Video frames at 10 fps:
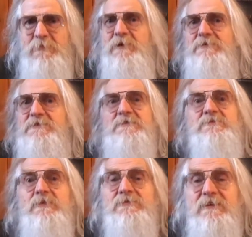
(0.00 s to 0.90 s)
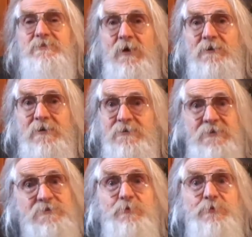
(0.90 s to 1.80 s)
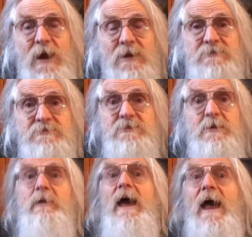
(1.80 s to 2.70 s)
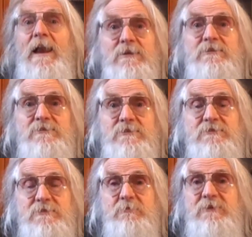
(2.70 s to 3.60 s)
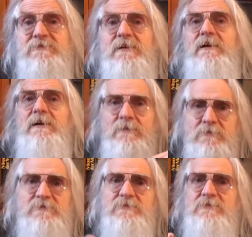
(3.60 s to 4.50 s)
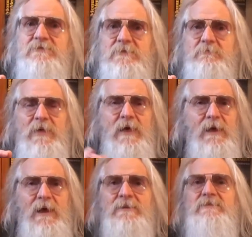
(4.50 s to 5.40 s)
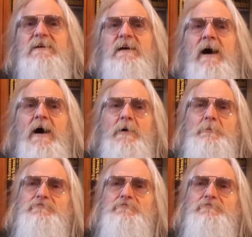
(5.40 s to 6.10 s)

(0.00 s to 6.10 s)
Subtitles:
Because it's not a Gesundheitssystem, health system. It's an ill system. And they are